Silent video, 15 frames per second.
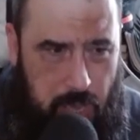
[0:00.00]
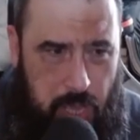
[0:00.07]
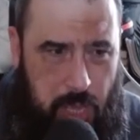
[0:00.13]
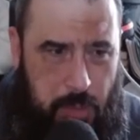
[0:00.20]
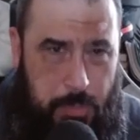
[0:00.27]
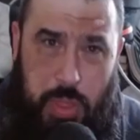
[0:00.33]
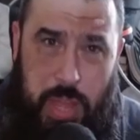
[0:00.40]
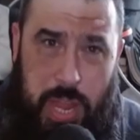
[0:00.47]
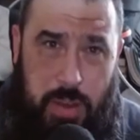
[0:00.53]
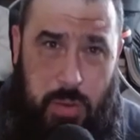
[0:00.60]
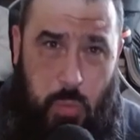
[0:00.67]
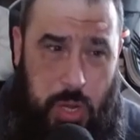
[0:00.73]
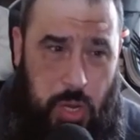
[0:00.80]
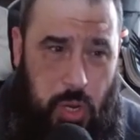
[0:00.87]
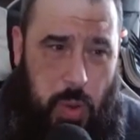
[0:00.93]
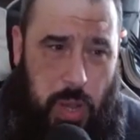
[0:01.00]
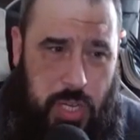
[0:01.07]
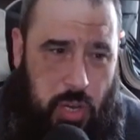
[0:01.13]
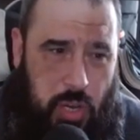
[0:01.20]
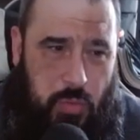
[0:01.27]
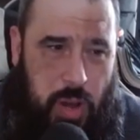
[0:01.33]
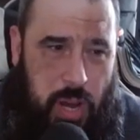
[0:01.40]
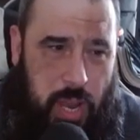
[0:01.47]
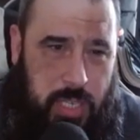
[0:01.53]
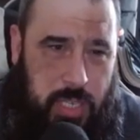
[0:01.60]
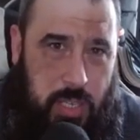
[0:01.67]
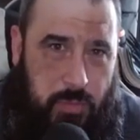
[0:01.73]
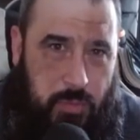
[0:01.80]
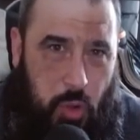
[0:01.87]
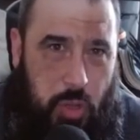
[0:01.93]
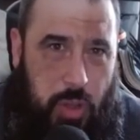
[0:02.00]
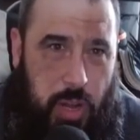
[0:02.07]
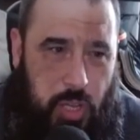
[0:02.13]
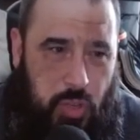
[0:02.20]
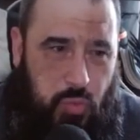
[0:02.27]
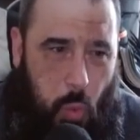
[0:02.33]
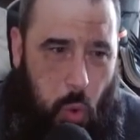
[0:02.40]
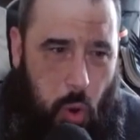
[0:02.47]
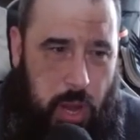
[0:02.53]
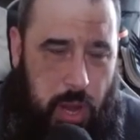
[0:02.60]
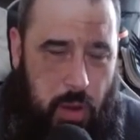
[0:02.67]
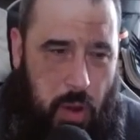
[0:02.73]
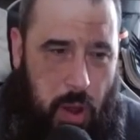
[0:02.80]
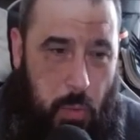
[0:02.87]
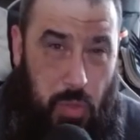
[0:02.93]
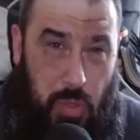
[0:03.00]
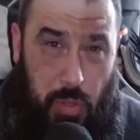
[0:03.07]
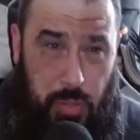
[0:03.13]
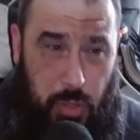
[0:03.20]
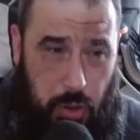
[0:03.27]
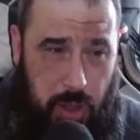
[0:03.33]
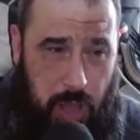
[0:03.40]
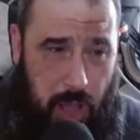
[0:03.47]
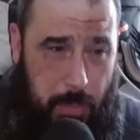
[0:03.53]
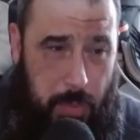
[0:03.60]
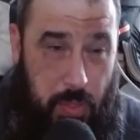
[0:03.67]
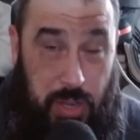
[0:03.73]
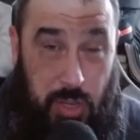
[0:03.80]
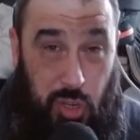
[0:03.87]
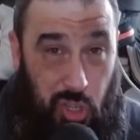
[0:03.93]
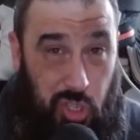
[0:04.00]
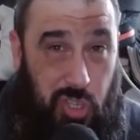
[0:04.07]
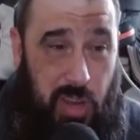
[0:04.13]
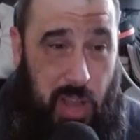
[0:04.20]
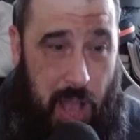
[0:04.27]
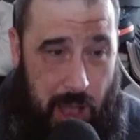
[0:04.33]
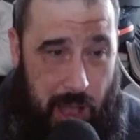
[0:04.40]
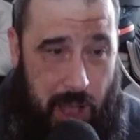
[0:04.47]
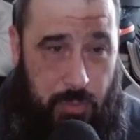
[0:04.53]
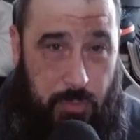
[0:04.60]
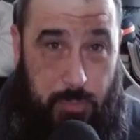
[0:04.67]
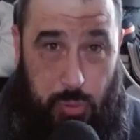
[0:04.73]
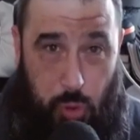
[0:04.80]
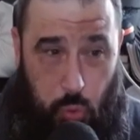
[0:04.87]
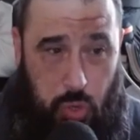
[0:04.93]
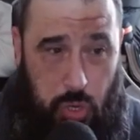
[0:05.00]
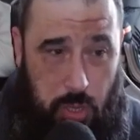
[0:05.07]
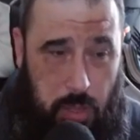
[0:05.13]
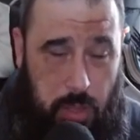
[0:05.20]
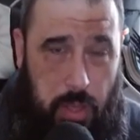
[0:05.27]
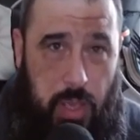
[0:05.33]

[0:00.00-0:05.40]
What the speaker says: But then when you actually realize that Vulcan is walking around with a Thunderhammer that doesn't have Brutal,